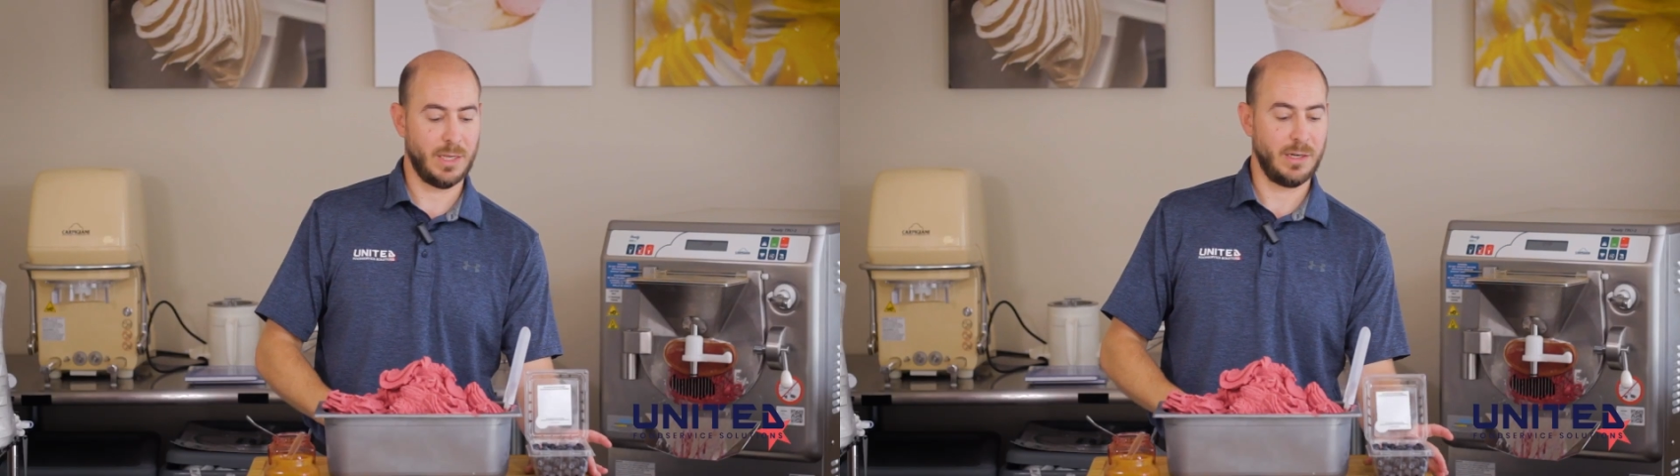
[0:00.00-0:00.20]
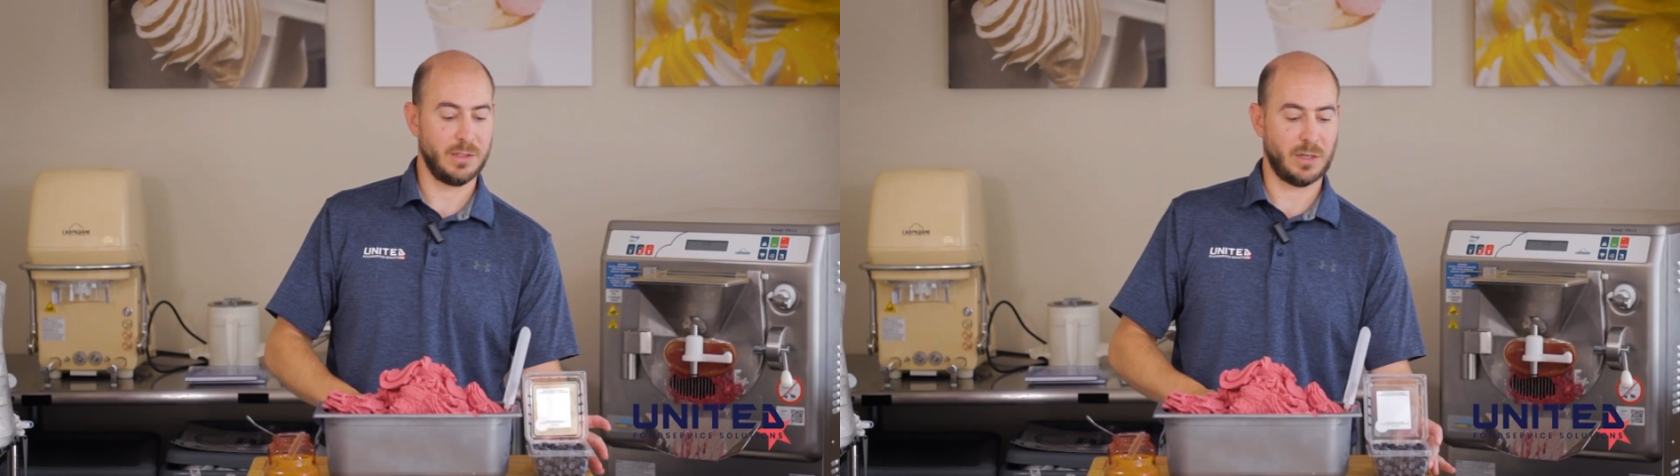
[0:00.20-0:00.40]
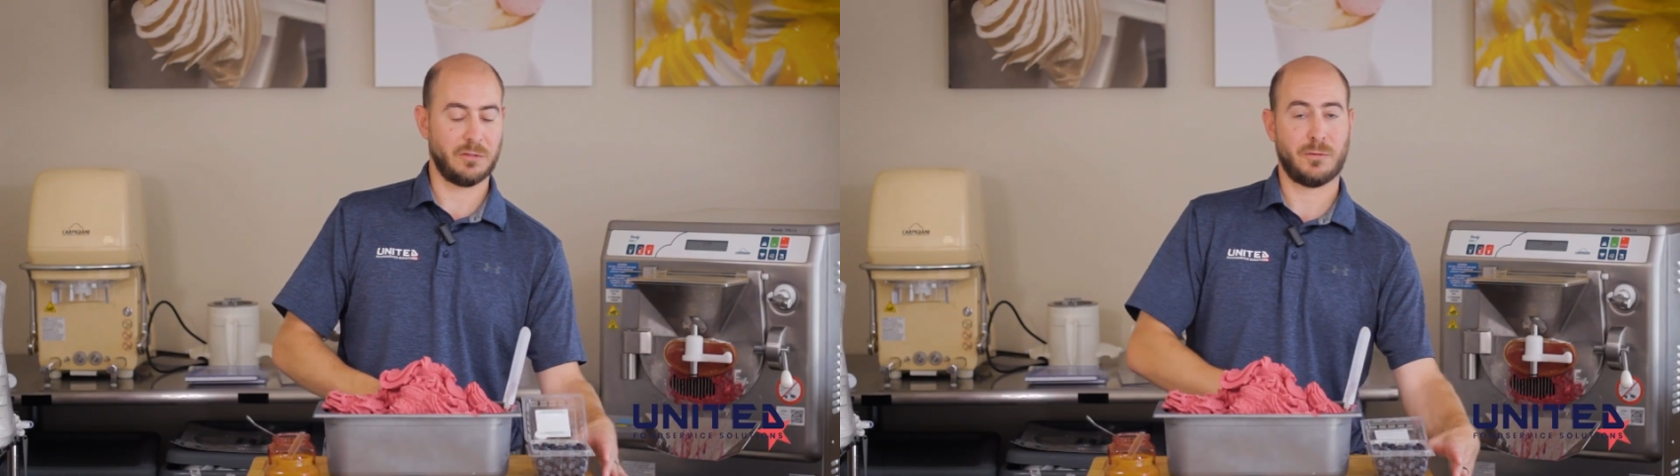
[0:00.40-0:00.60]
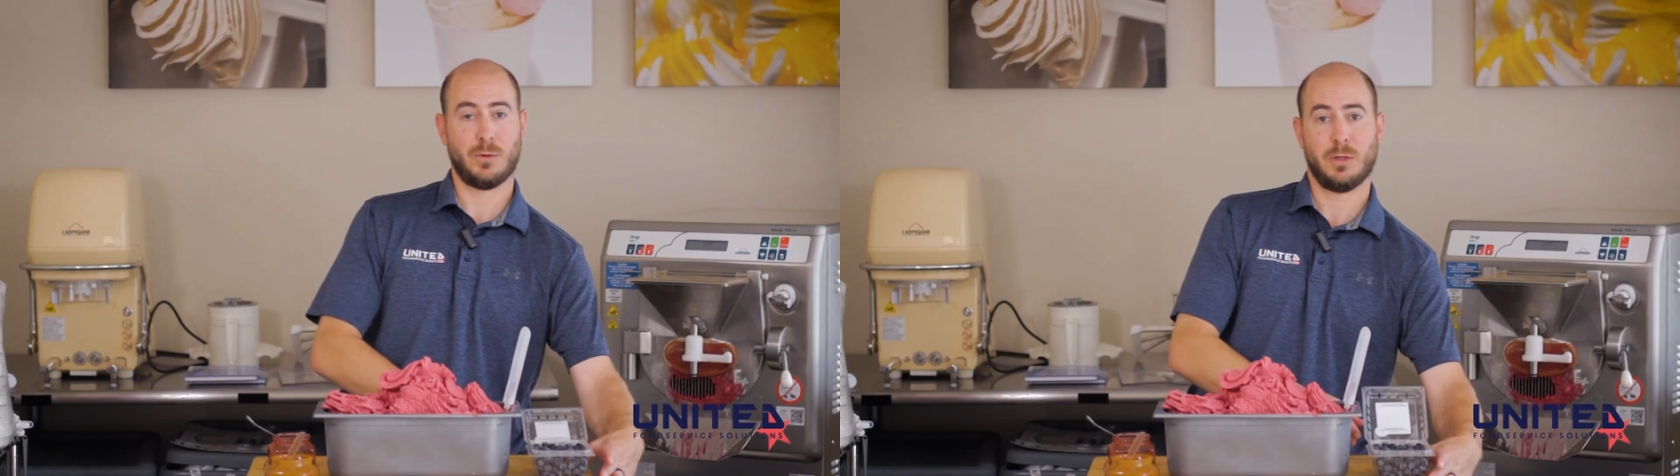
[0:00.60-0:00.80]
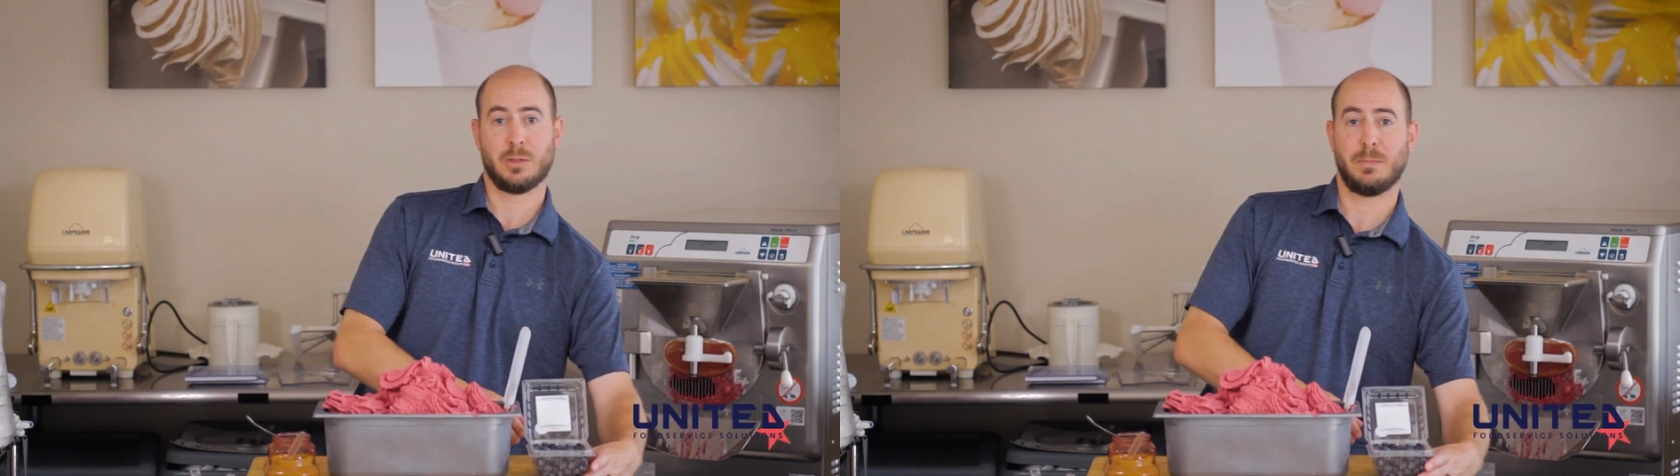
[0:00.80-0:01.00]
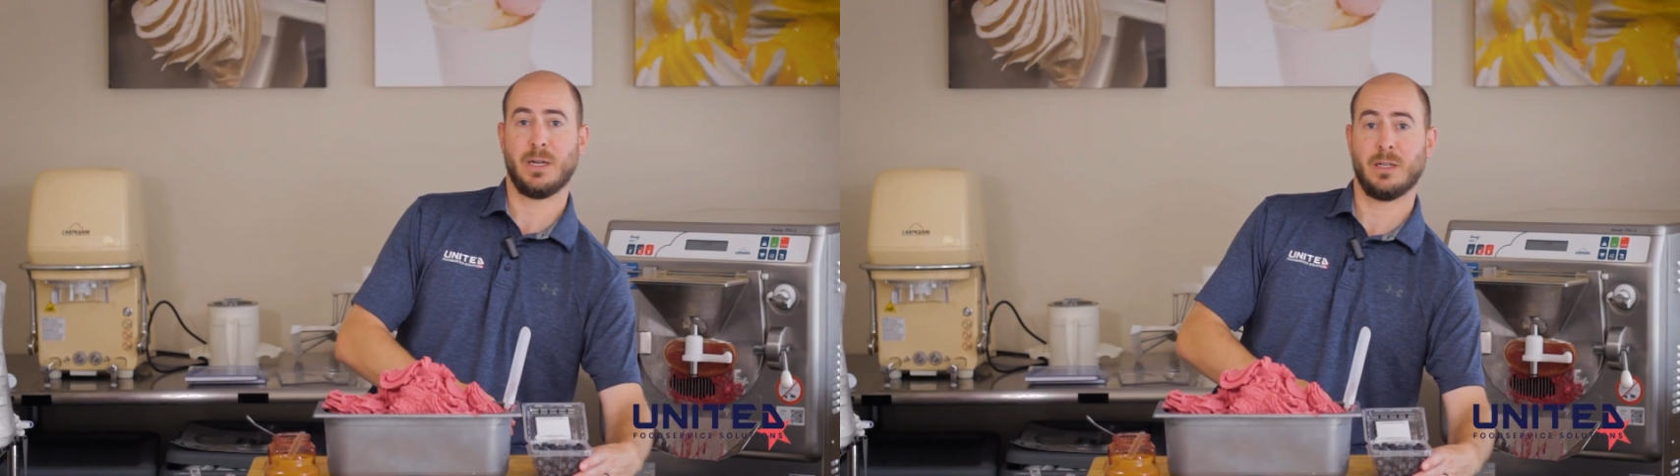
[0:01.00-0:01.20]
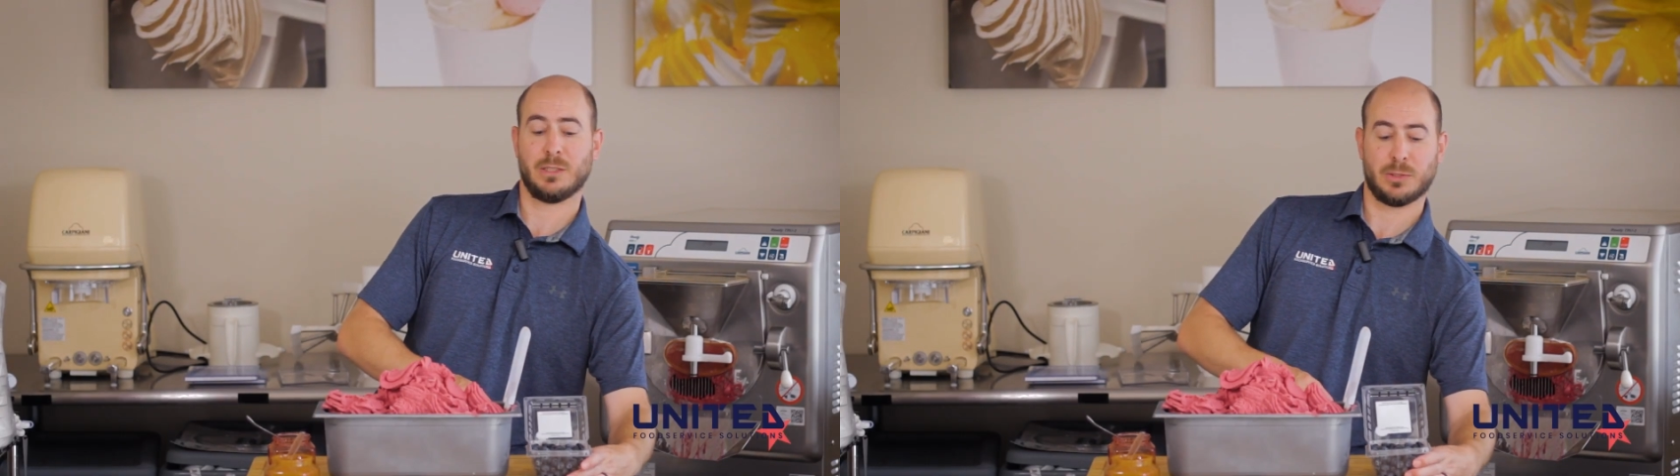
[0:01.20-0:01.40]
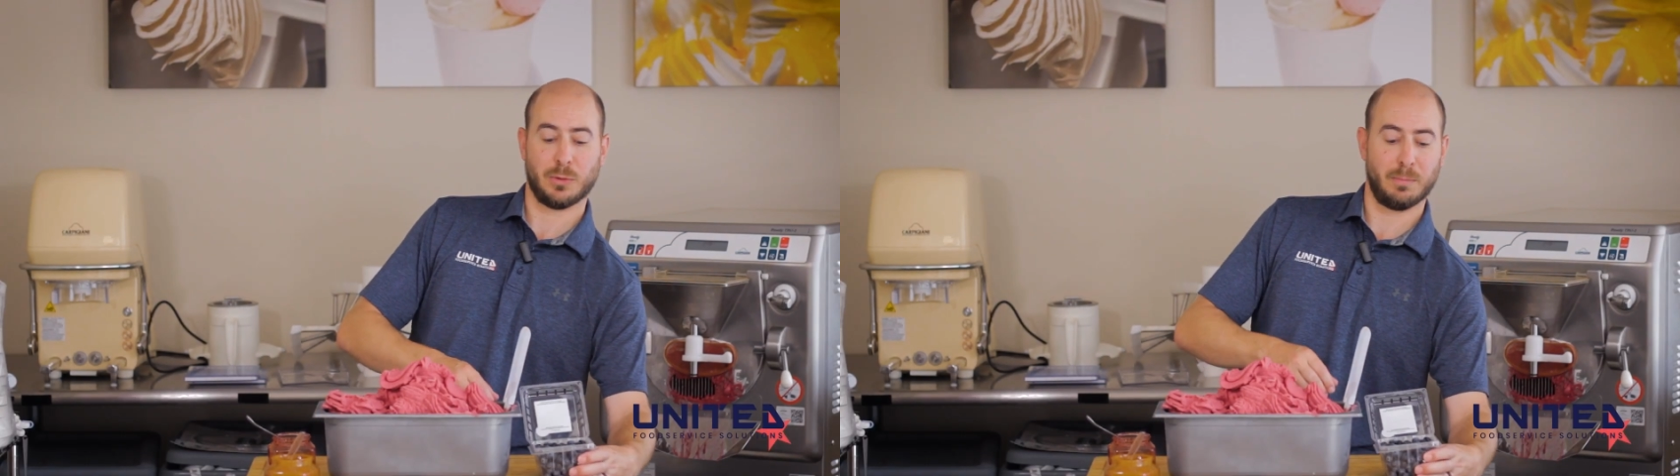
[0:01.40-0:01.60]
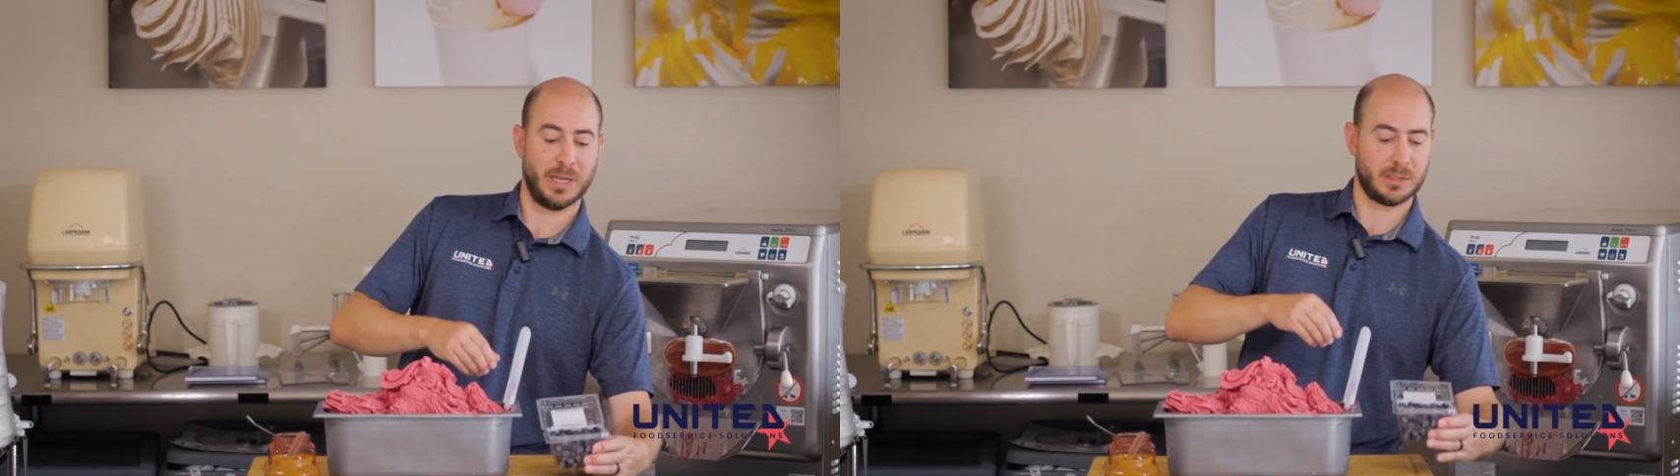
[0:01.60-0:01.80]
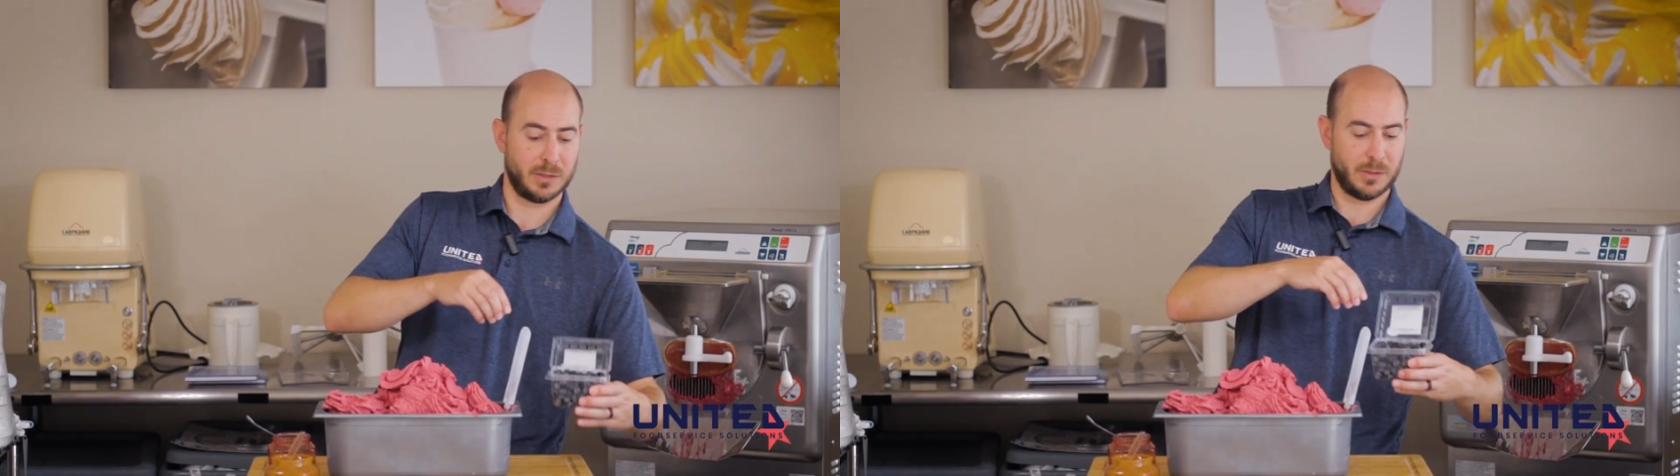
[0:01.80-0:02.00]
Here's our forest berry
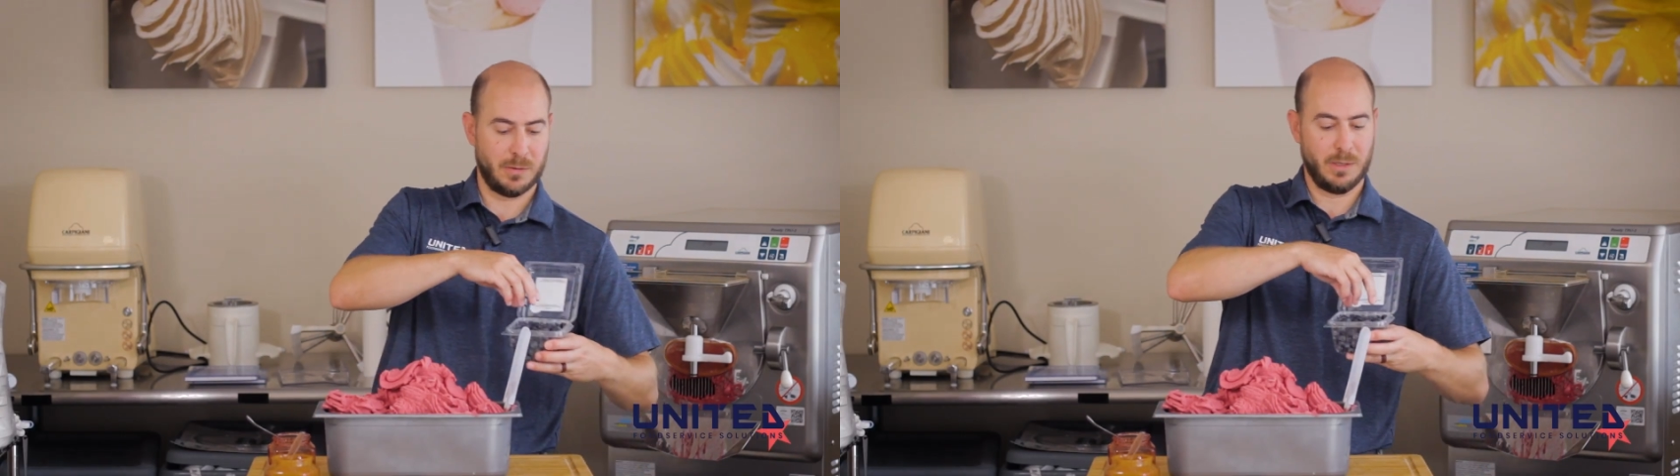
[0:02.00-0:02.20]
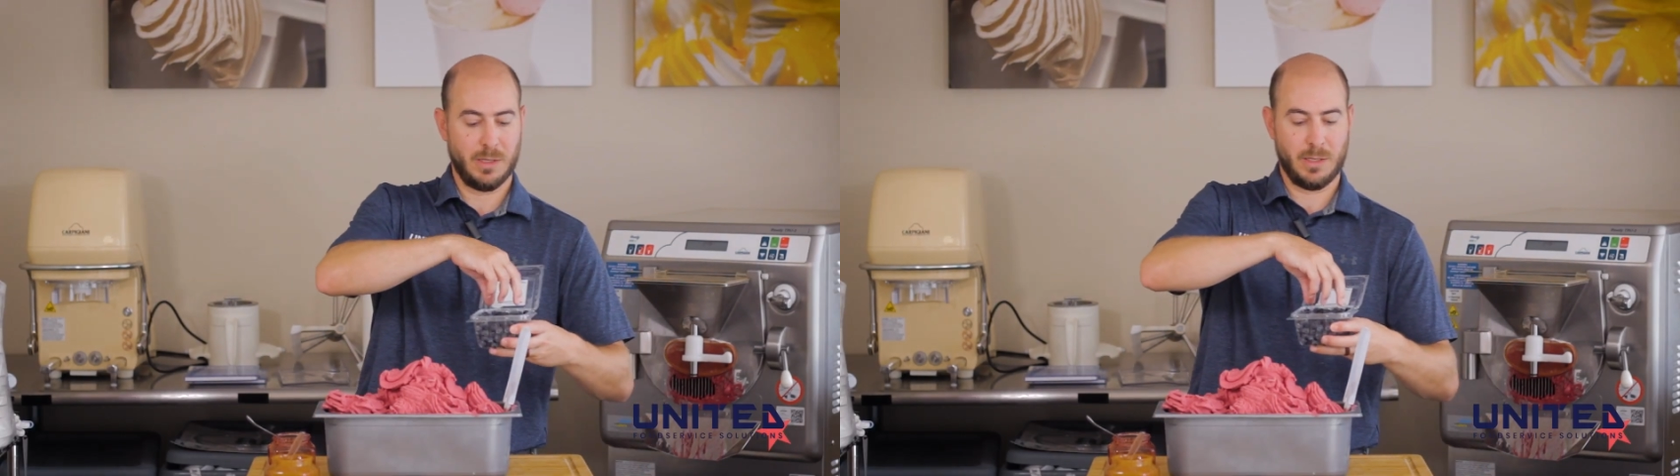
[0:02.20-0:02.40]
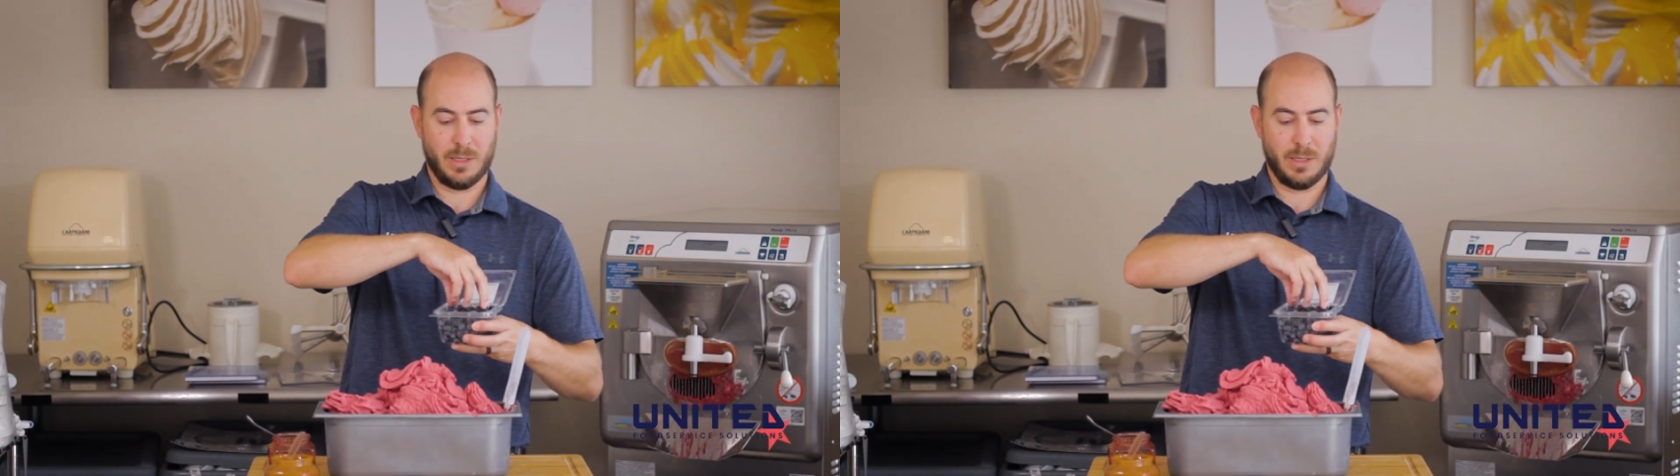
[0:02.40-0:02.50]
sorbetto.